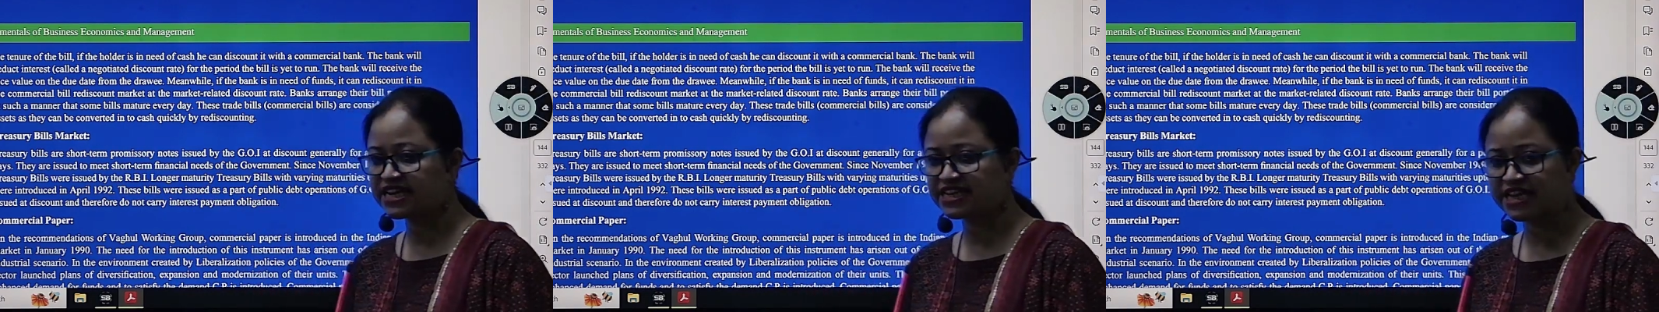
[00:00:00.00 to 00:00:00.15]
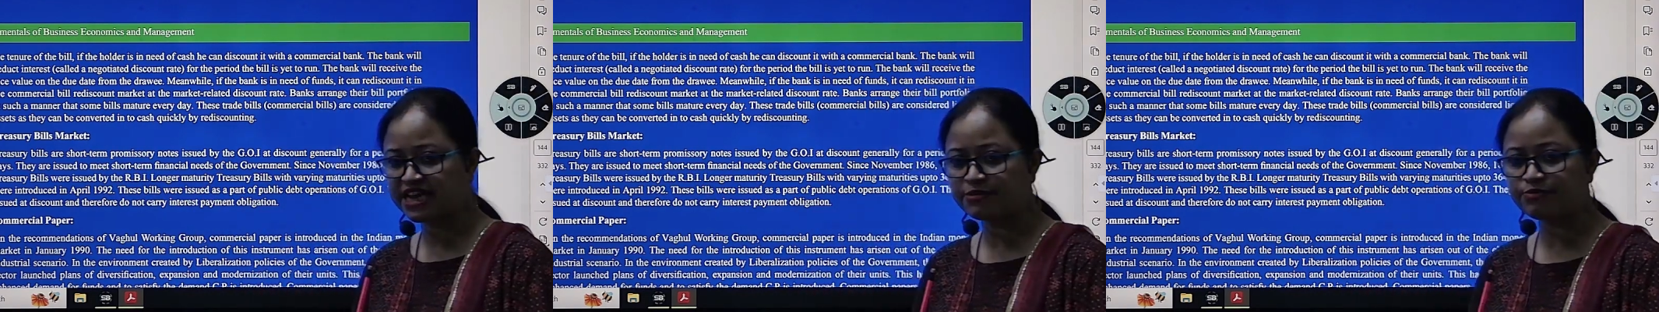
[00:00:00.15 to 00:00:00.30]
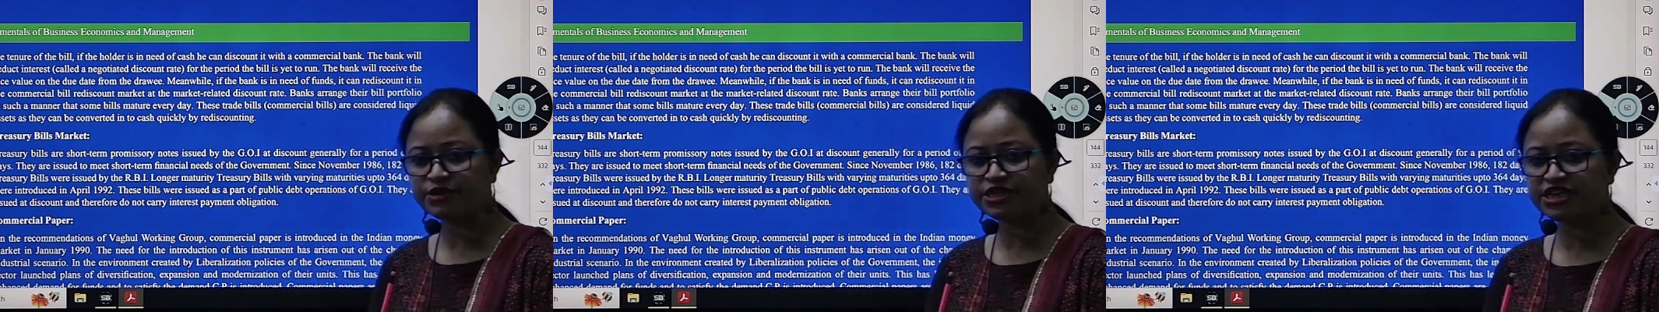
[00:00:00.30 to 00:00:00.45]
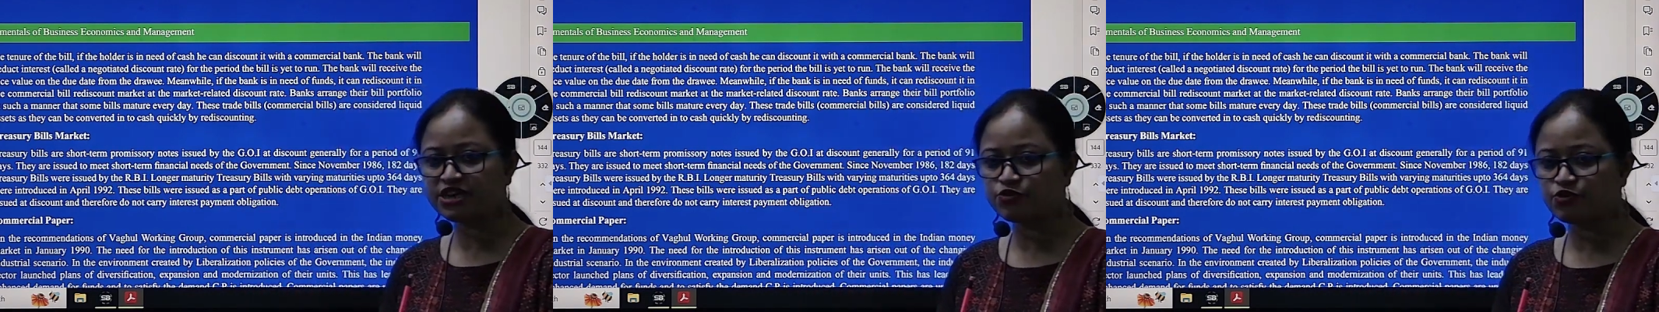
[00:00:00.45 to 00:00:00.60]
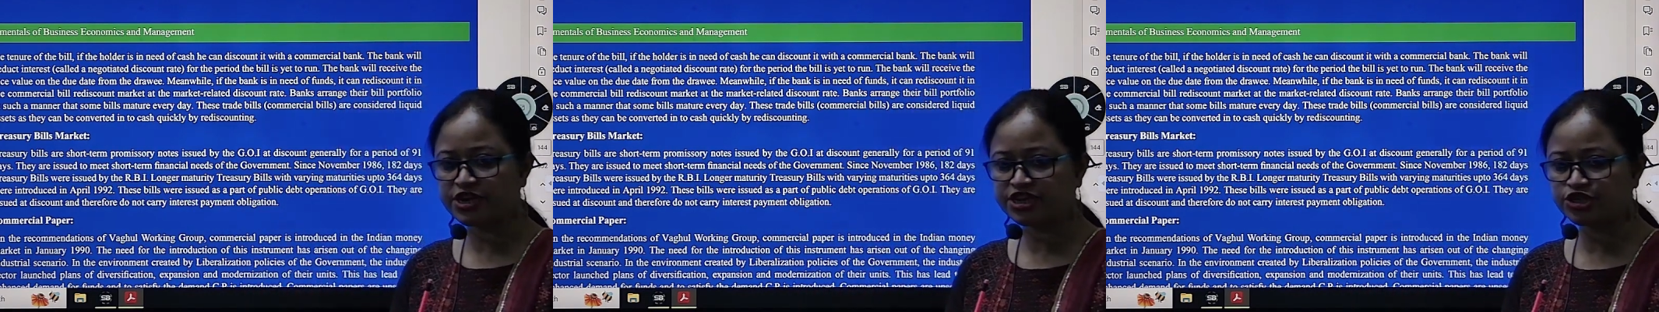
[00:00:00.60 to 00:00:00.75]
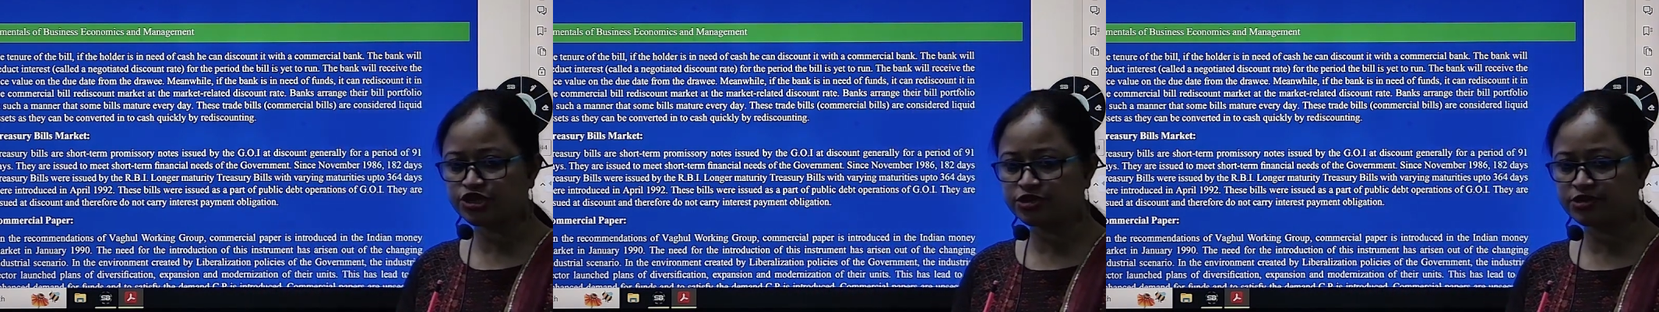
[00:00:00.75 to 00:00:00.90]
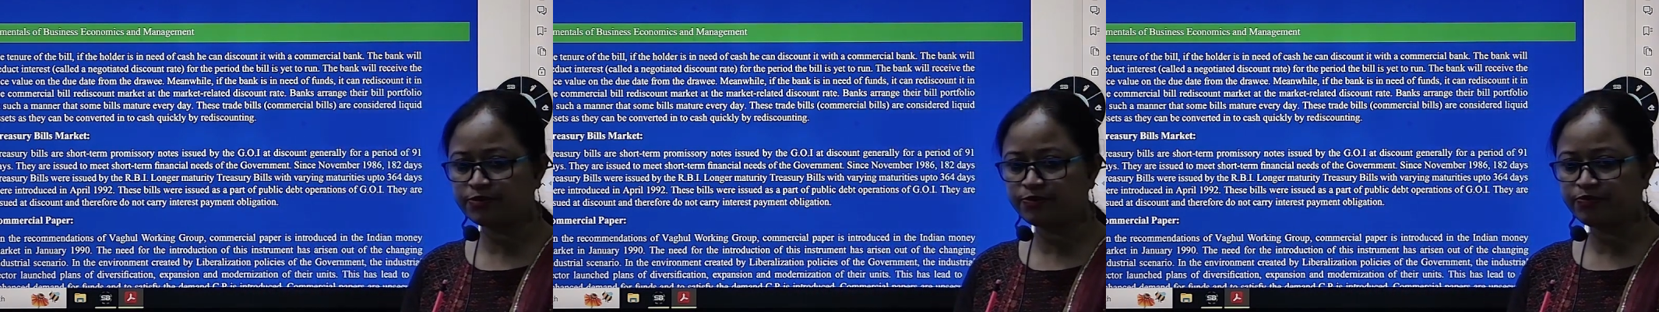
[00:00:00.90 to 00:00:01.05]
can be the
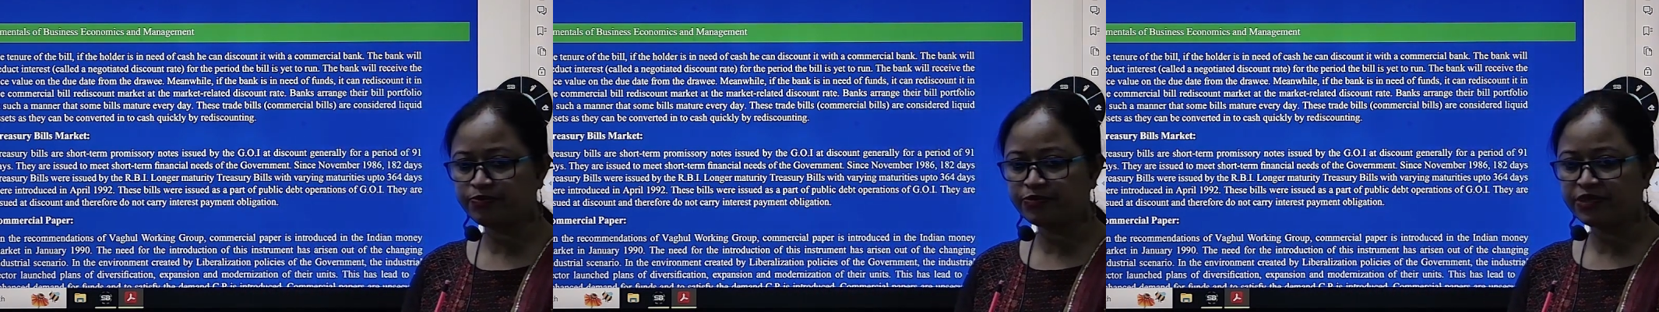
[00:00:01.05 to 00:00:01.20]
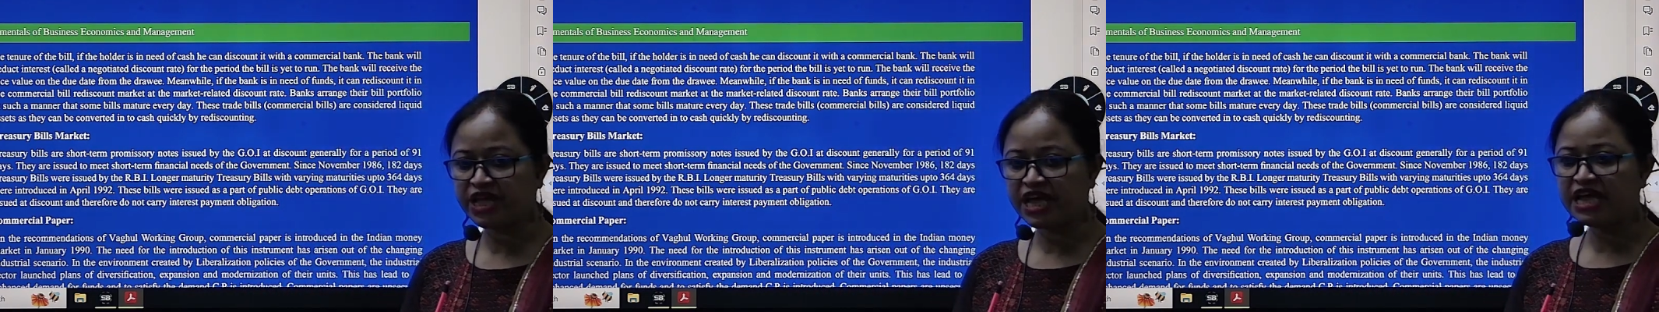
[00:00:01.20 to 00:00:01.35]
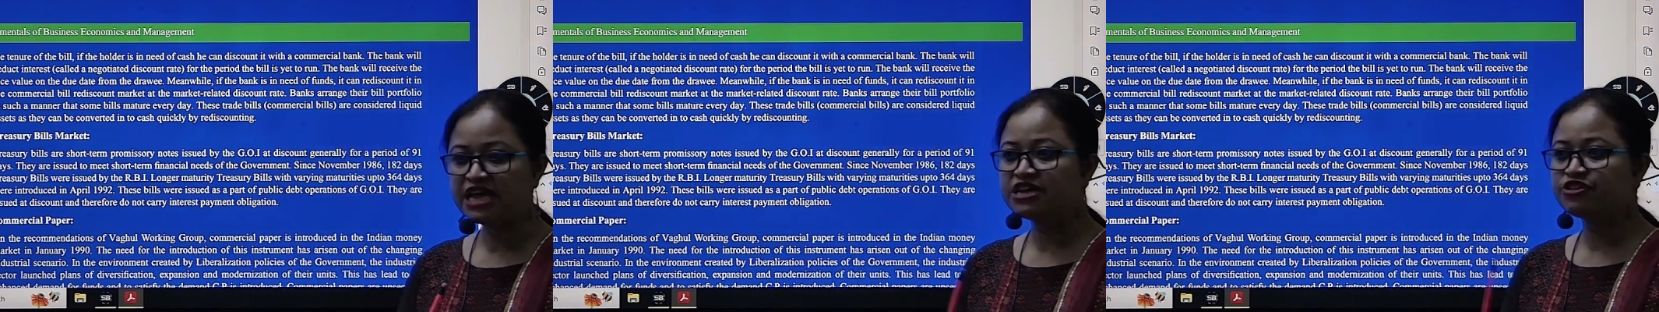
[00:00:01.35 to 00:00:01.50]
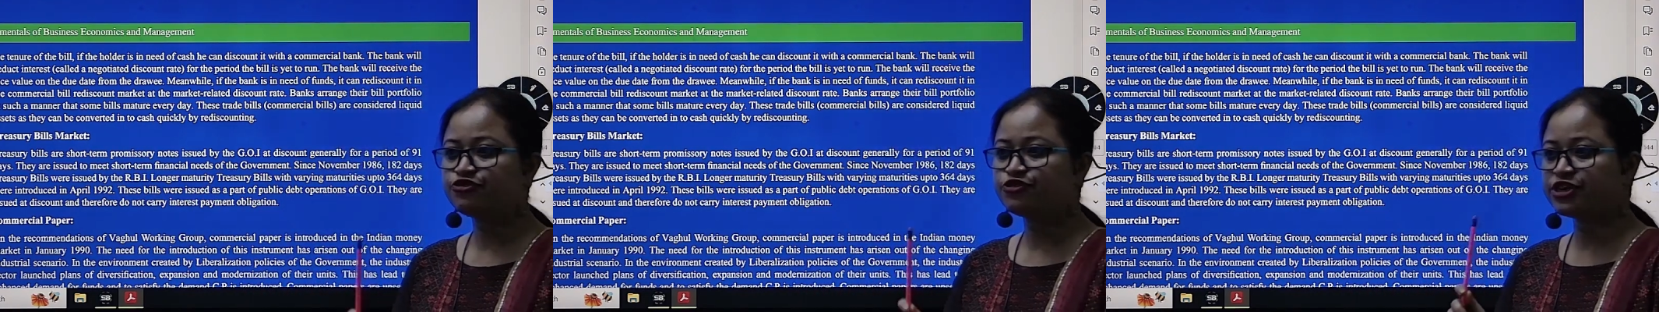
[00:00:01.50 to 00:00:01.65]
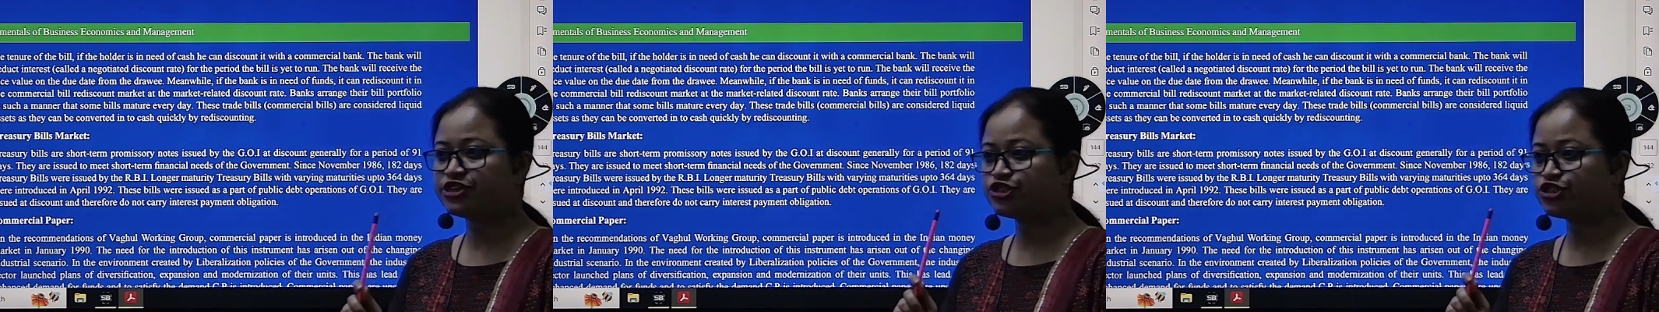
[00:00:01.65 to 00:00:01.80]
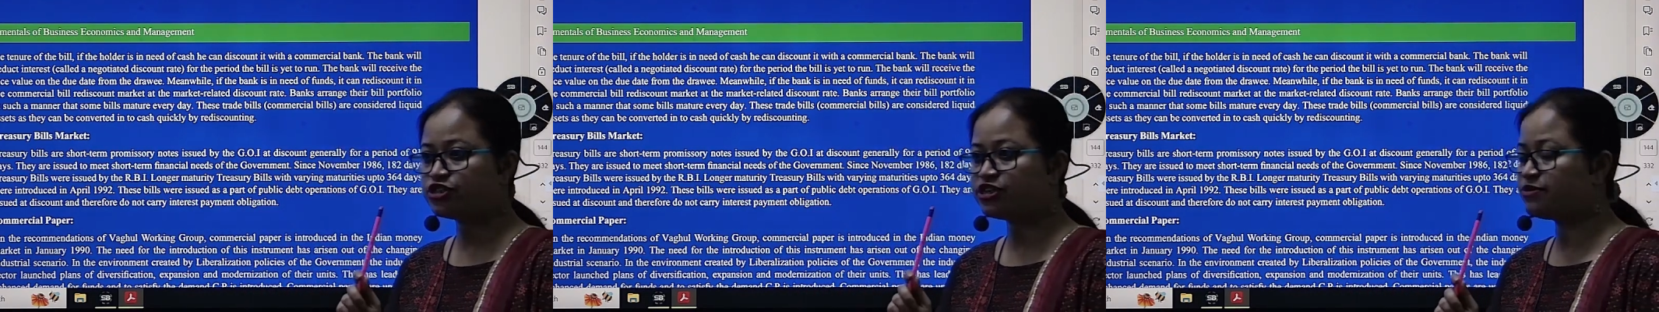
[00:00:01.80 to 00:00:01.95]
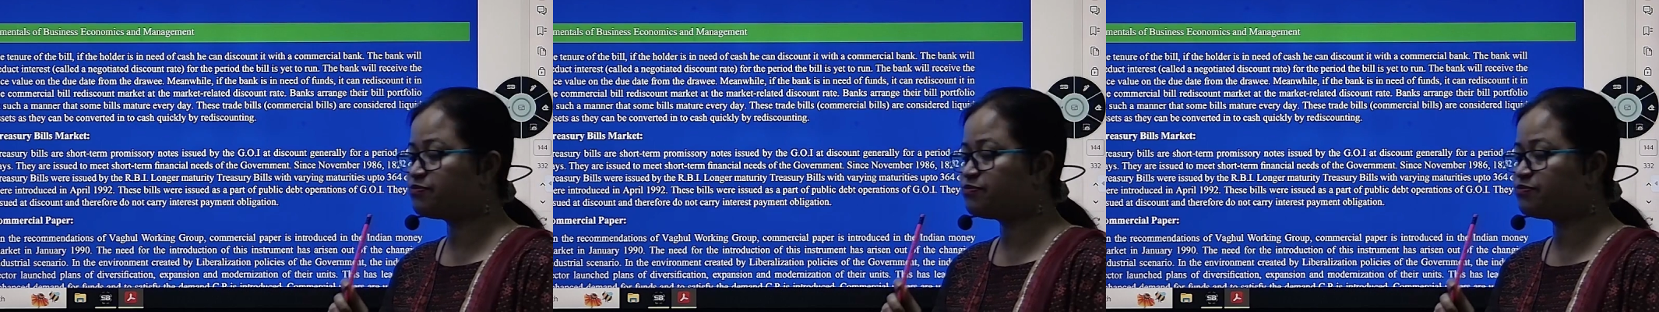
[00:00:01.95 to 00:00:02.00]
question. Treasury